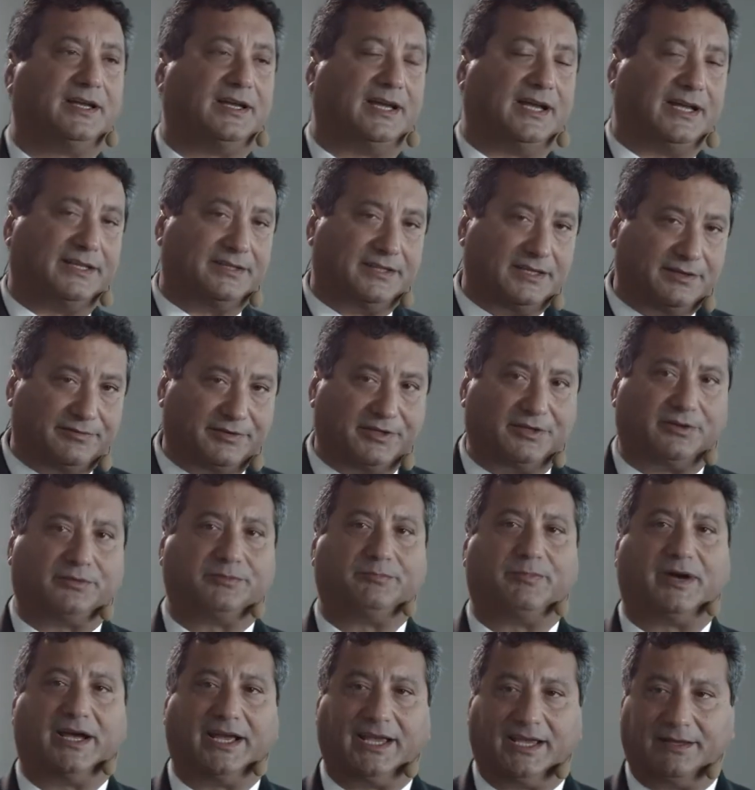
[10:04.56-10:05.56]
and even
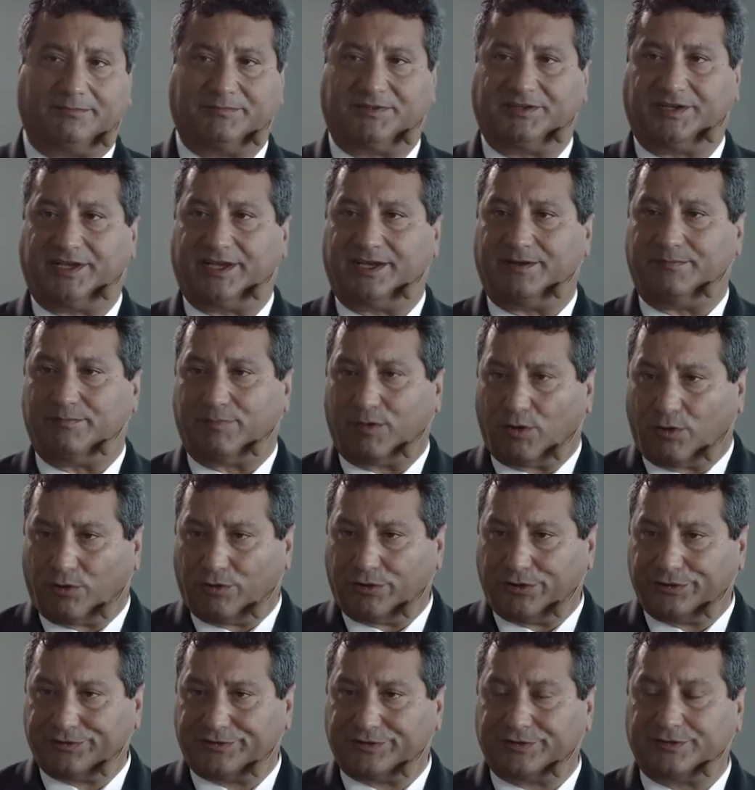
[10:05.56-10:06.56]
on my MTA
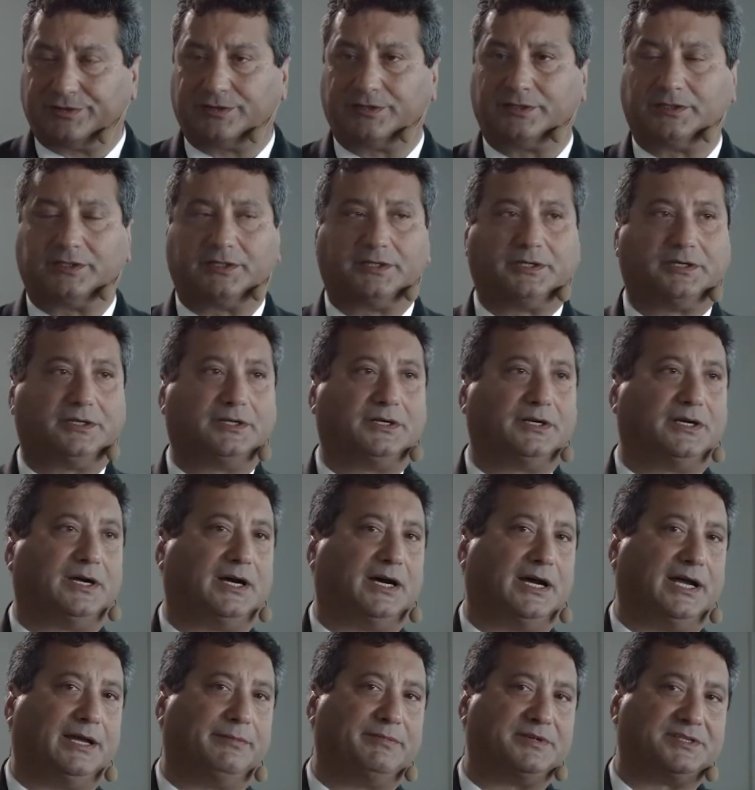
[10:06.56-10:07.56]
board,
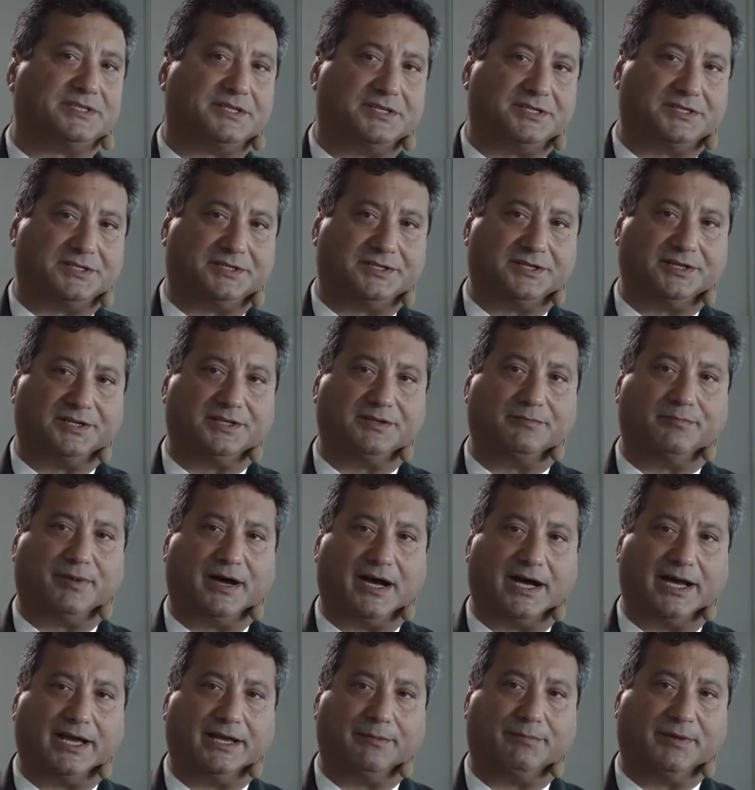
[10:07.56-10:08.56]
I am assisted
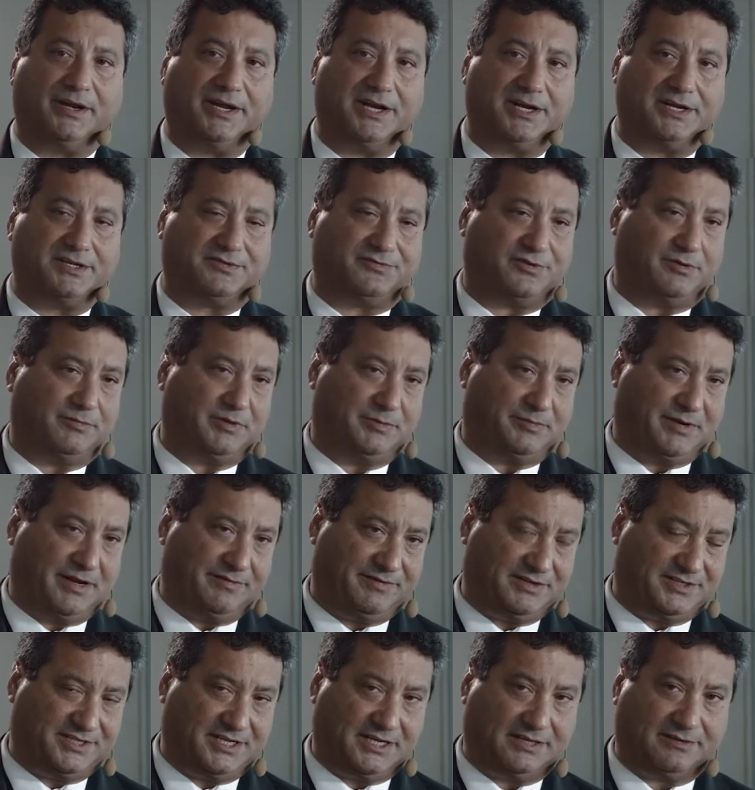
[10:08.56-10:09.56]
by players from the
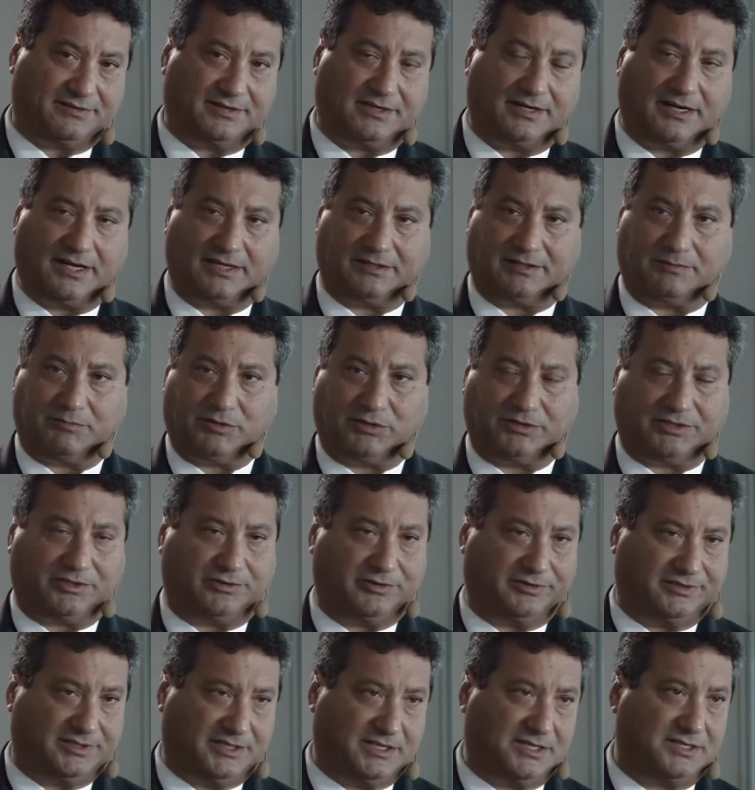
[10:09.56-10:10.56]
private sector, like the Malta
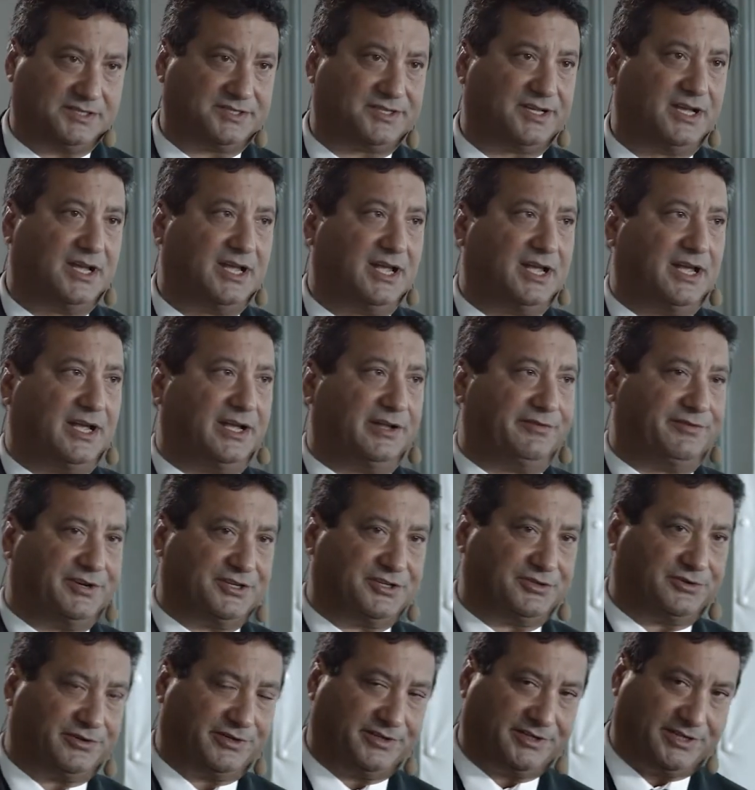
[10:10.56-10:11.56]
Hotels and
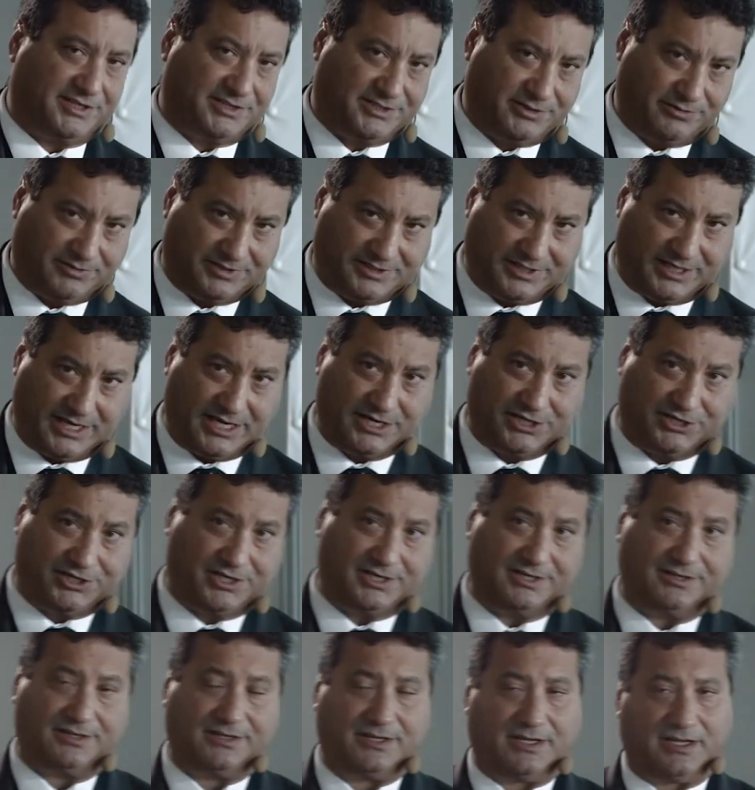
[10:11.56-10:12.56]
Restaurants
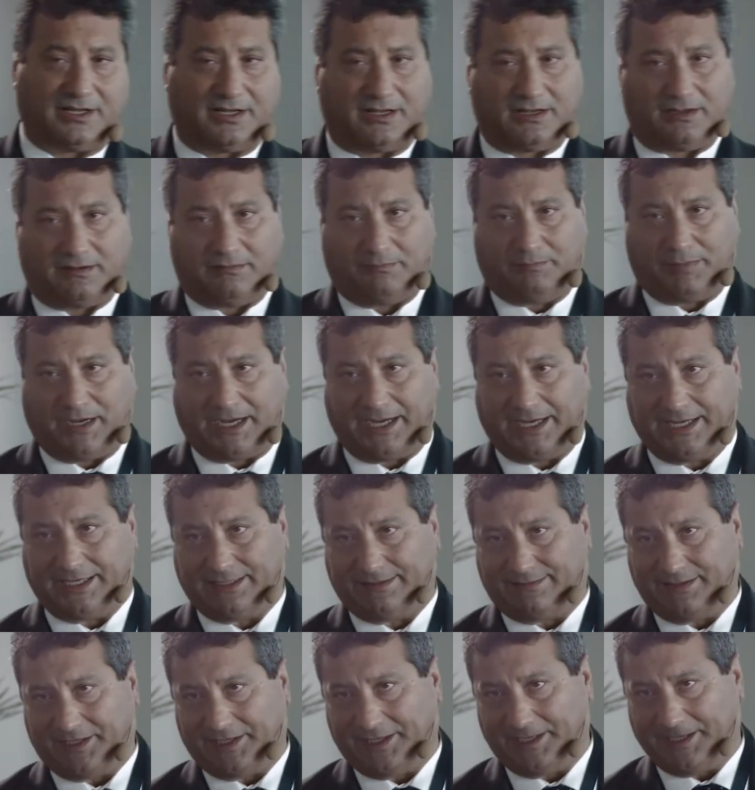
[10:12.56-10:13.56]
Association,
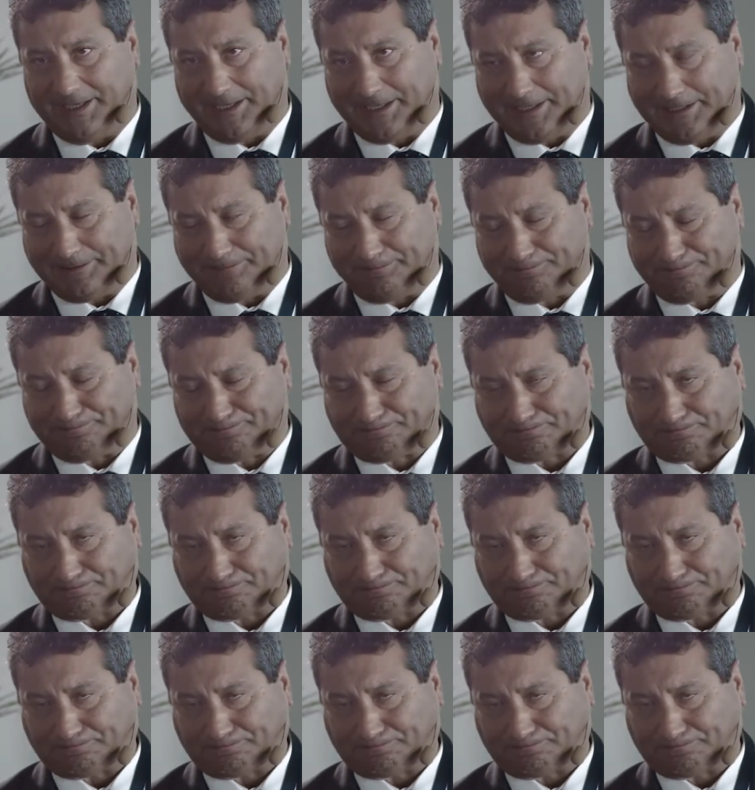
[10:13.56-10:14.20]
by the